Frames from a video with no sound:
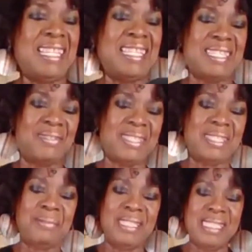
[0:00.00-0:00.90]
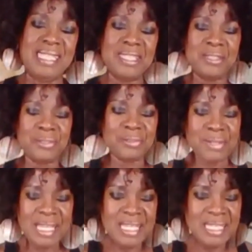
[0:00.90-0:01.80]
This recipe is
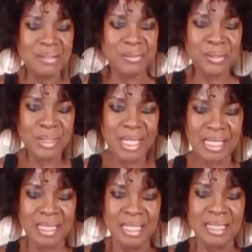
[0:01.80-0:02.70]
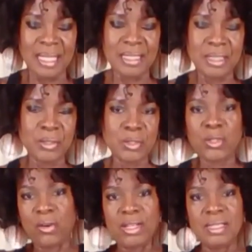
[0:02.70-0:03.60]
great if you like that little
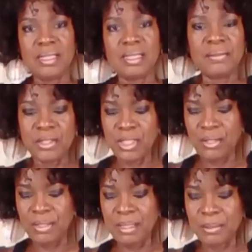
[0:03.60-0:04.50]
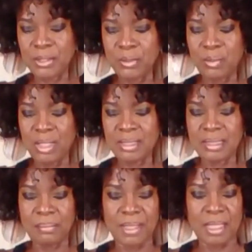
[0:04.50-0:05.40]
tartness of the cherry, but you want
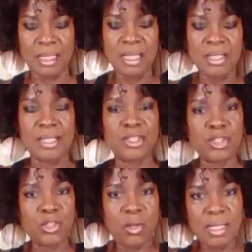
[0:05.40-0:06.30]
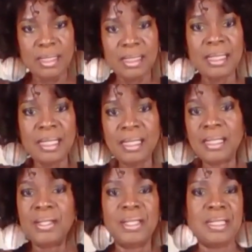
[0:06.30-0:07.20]
something that's chocolatey.
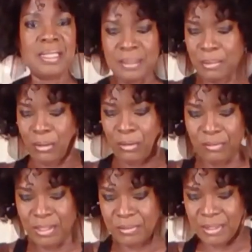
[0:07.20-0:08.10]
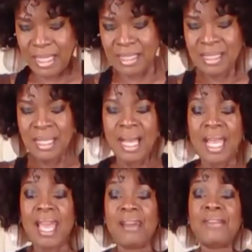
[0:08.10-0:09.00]
This is perfect for that. I
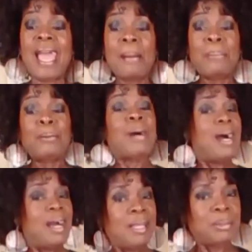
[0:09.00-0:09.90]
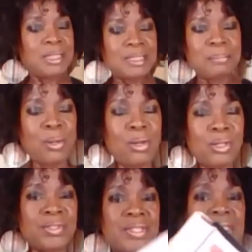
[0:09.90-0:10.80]
have apple pie bliss
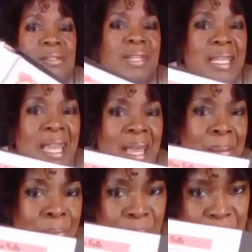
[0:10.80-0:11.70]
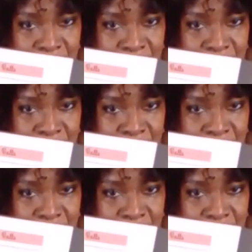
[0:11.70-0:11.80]
balls. That's right, apple